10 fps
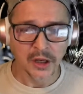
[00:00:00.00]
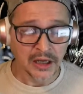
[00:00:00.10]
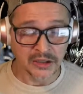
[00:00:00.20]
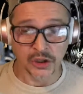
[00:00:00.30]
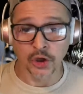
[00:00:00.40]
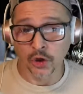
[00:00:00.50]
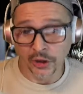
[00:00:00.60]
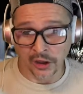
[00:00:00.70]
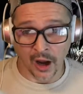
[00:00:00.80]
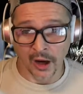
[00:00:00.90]
He's a
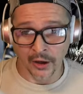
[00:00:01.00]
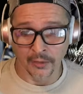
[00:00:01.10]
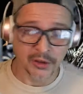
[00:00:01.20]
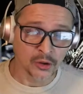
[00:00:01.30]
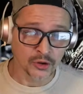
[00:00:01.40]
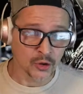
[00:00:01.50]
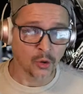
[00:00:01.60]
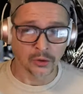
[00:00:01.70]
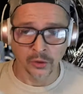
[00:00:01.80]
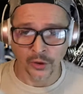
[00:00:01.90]
good liar because
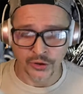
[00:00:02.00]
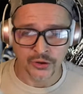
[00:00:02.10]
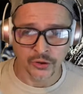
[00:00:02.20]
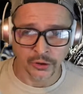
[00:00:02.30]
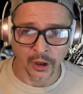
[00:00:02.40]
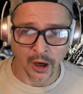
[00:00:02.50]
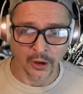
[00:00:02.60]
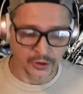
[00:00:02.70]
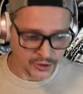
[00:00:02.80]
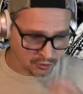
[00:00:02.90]
all lawyers are good
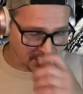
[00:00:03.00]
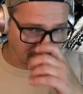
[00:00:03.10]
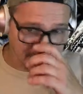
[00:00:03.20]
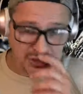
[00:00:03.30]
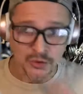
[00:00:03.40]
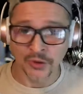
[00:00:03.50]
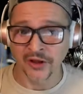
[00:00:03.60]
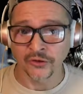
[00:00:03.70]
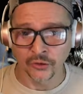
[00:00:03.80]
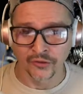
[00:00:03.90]
liars. All right. This is what
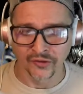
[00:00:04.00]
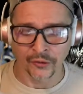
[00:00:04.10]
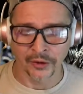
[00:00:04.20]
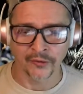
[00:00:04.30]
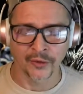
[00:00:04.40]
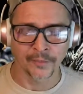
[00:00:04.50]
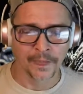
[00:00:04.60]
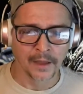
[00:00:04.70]
they do for a living.